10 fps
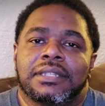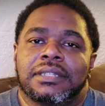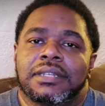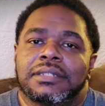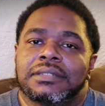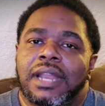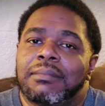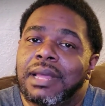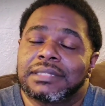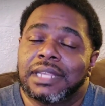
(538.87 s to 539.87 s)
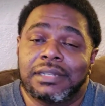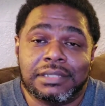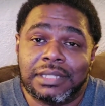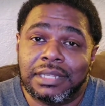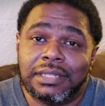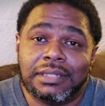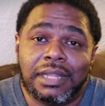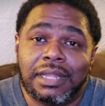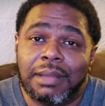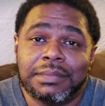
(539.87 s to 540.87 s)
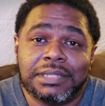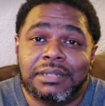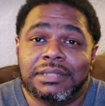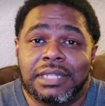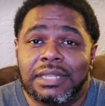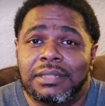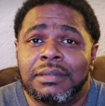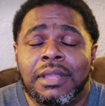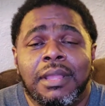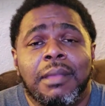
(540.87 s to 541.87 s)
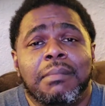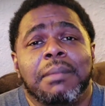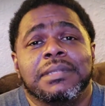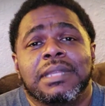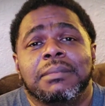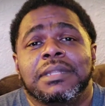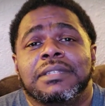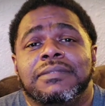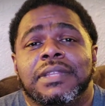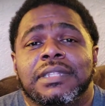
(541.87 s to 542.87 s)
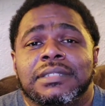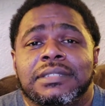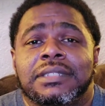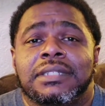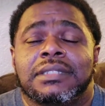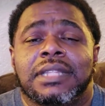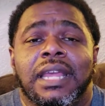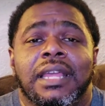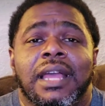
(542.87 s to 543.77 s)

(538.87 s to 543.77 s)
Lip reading: I'm not scared to say it. Like, I'm just going to tell you maybe some of these feelings that